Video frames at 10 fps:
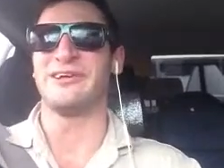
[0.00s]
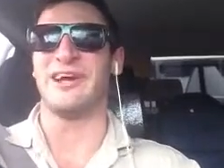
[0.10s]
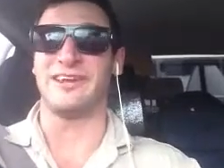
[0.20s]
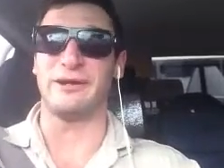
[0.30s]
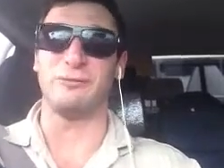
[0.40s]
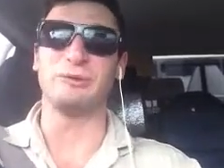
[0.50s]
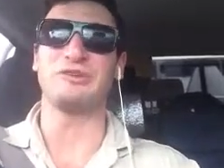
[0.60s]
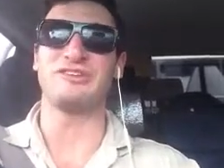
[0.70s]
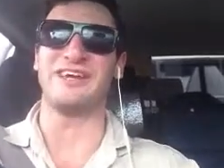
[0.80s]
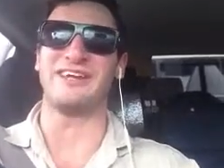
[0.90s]
and they will
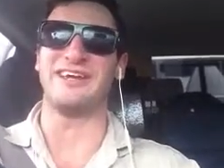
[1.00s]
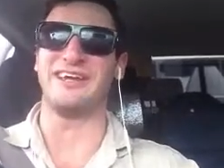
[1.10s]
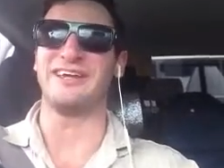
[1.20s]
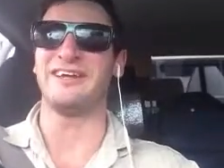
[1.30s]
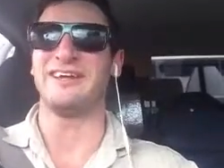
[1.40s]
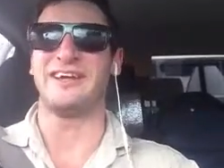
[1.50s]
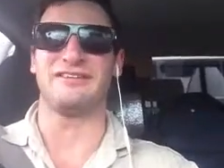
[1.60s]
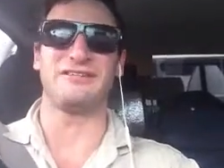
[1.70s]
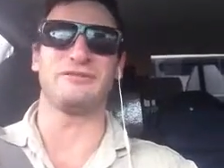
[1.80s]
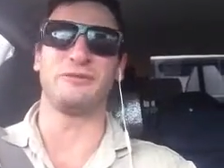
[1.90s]
stay there
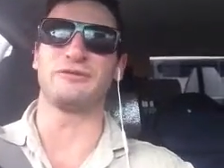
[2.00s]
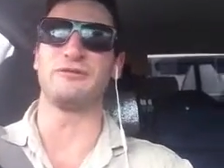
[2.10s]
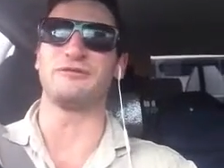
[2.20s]
as a source of